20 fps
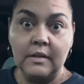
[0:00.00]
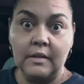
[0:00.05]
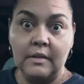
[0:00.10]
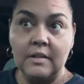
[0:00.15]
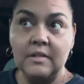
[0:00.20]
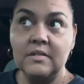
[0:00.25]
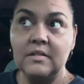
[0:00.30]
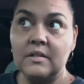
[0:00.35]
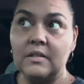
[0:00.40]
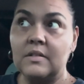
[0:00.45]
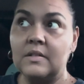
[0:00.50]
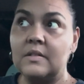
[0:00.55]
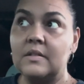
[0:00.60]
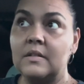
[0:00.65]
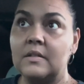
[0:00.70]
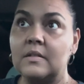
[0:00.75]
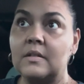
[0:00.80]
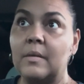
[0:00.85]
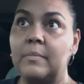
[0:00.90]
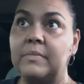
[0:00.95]

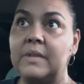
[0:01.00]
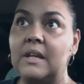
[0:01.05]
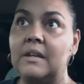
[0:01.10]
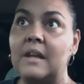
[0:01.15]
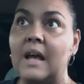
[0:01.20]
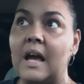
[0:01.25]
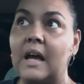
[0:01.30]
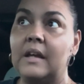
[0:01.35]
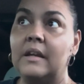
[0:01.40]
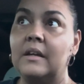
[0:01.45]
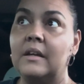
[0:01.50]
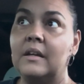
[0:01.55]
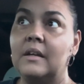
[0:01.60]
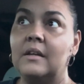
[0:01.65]
something that